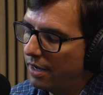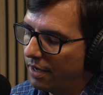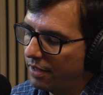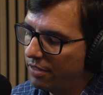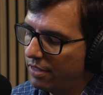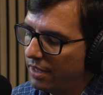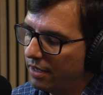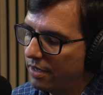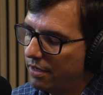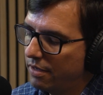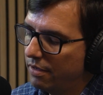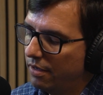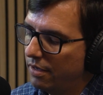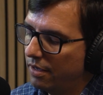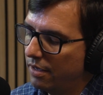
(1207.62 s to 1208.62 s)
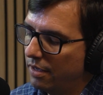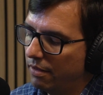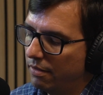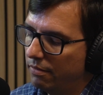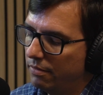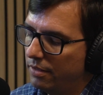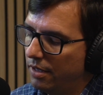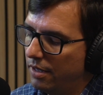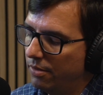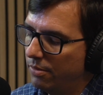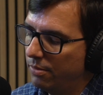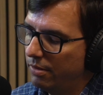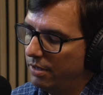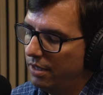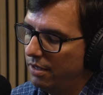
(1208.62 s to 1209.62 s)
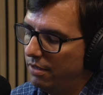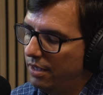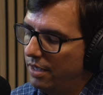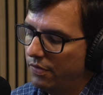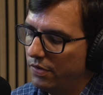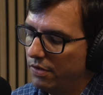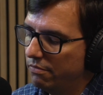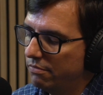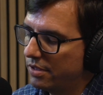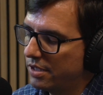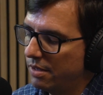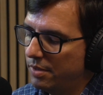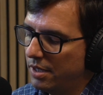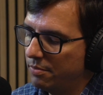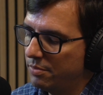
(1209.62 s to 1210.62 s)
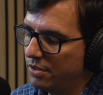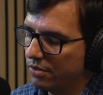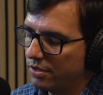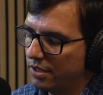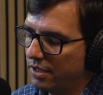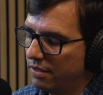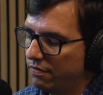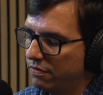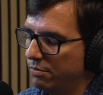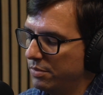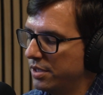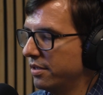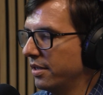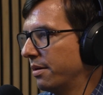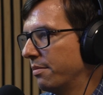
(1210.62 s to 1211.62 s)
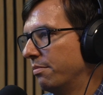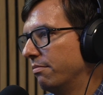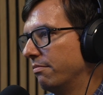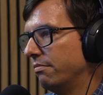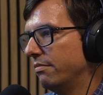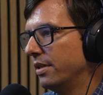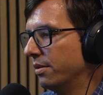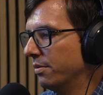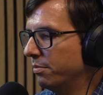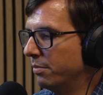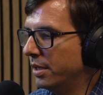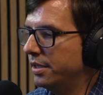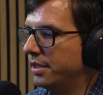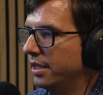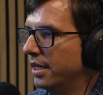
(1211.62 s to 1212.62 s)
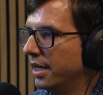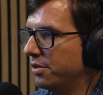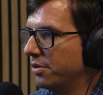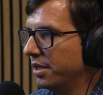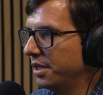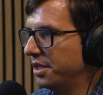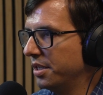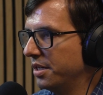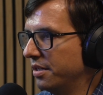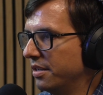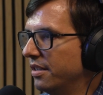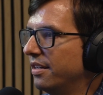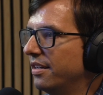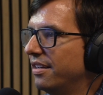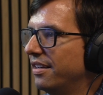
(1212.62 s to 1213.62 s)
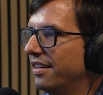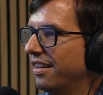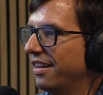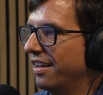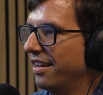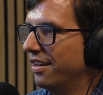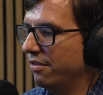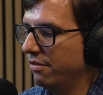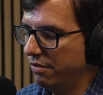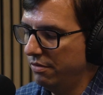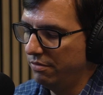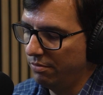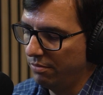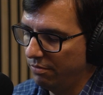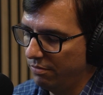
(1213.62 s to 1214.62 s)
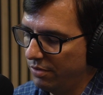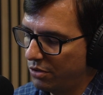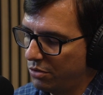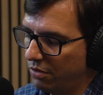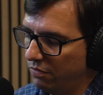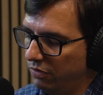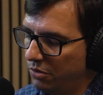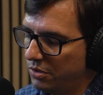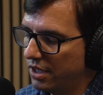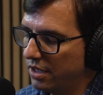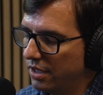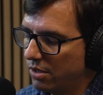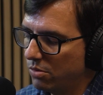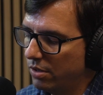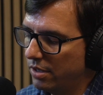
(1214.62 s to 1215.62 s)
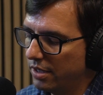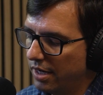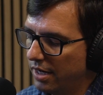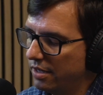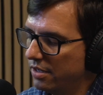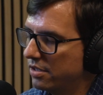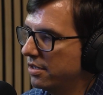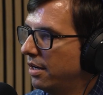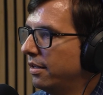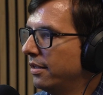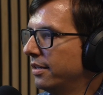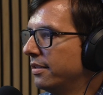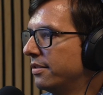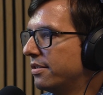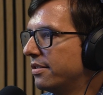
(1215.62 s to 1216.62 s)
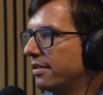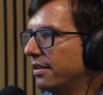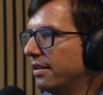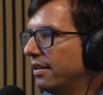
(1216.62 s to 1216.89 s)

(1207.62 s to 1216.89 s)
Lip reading: I think even sometimes you'll see it from just like mud dehydration, and you're sort of losing liquid and gaining solids.